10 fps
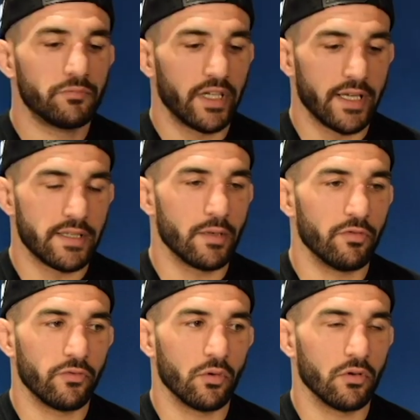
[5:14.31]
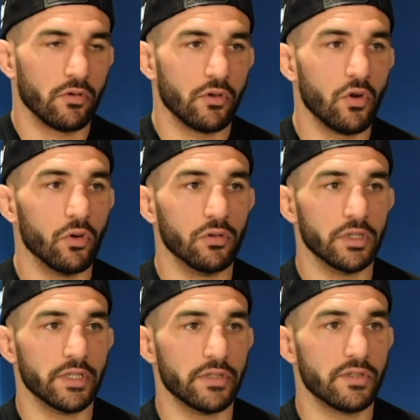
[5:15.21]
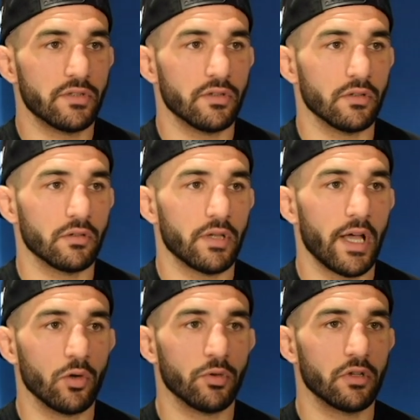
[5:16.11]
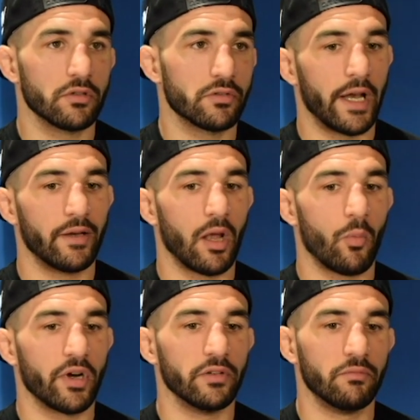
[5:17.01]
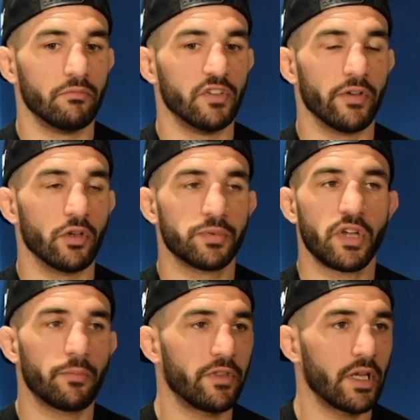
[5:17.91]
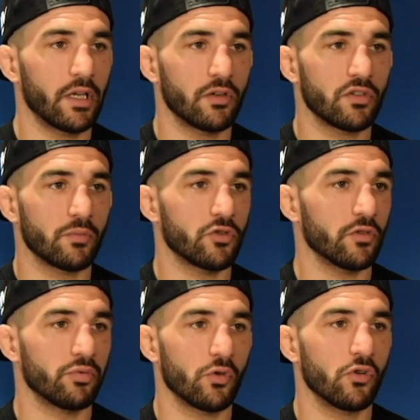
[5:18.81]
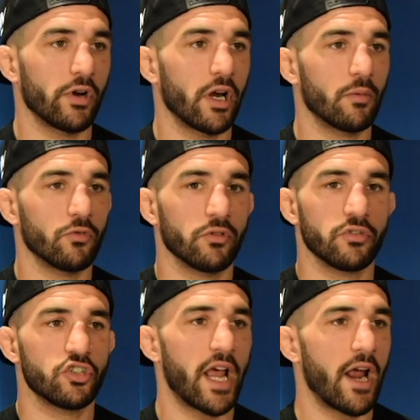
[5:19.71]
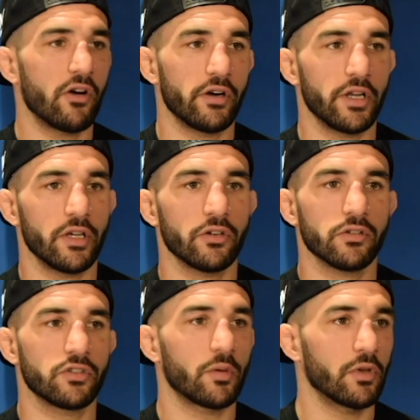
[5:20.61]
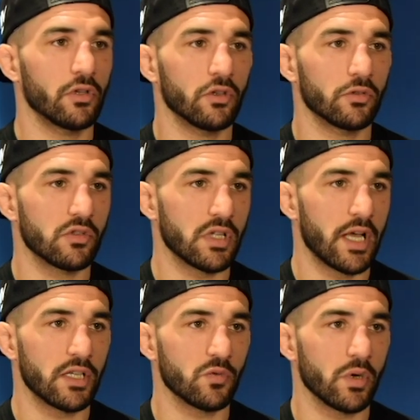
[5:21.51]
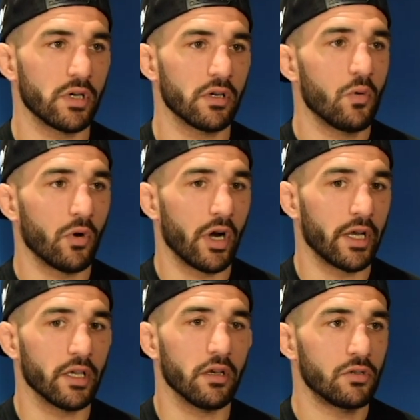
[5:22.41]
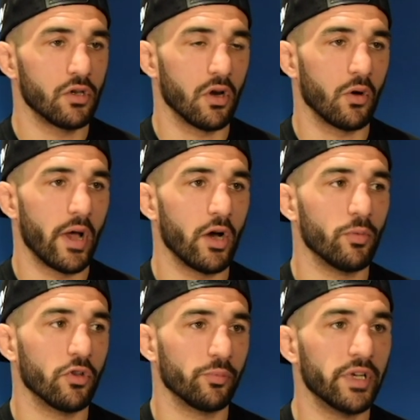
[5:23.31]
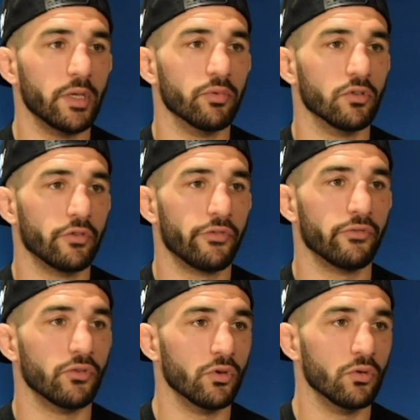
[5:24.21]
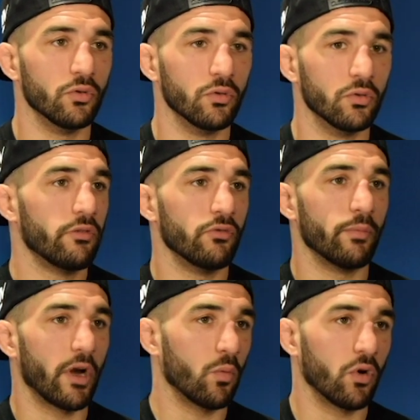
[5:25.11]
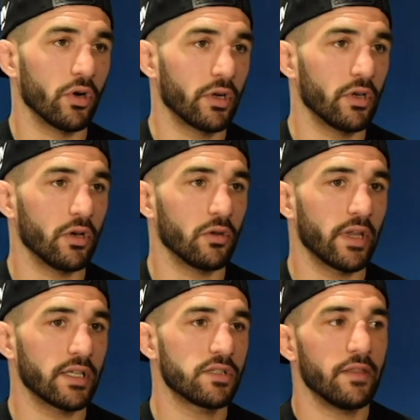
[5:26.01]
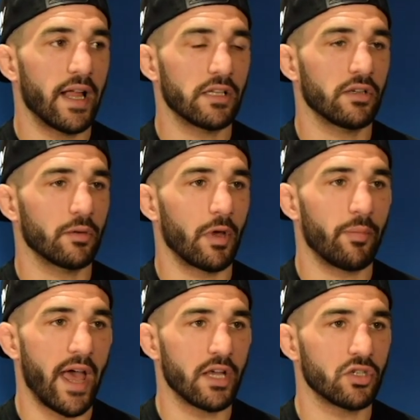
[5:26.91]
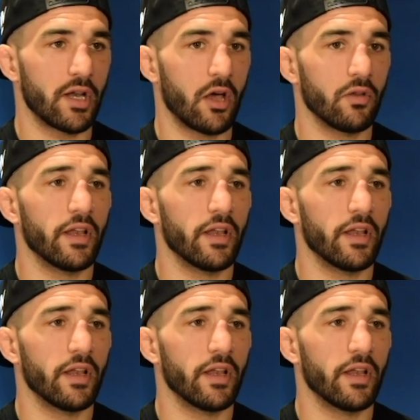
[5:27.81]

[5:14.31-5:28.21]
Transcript: Like I said before, the goal is to help others. I, I want to develop something, some sort of program or charity or something along those lines where, where I could, you know, help other people through through my work. You know, that's that's like my passion now.